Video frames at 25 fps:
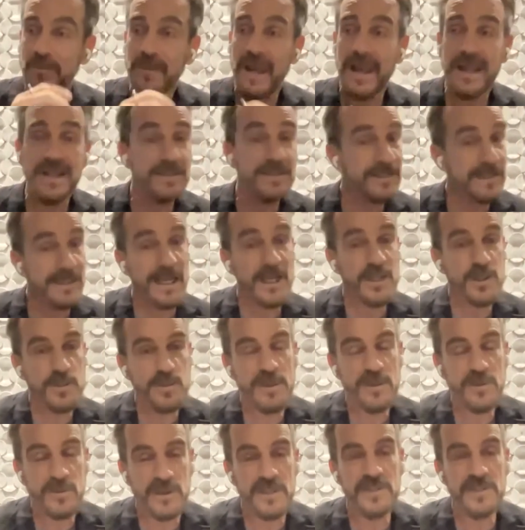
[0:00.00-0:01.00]
and sketch
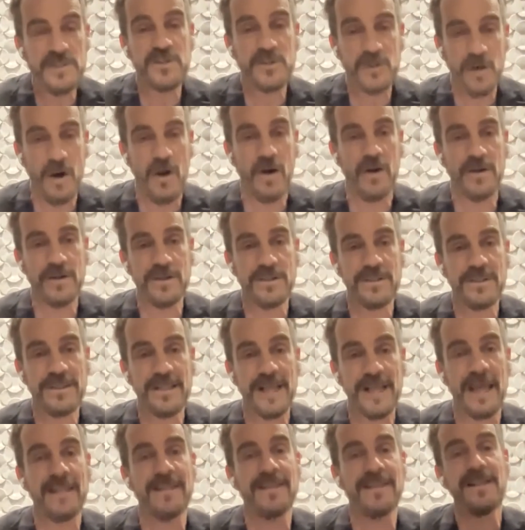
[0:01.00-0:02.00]
between songs
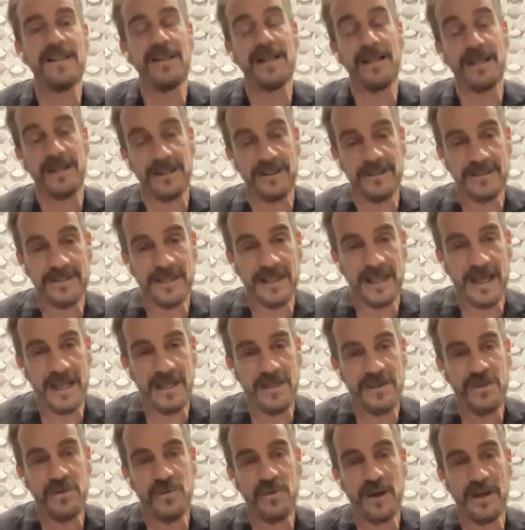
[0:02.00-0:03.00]
the ideas that I
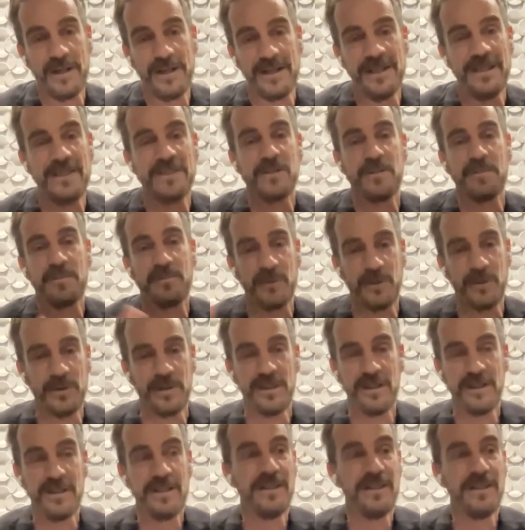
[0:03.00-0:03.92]
knew I needed to put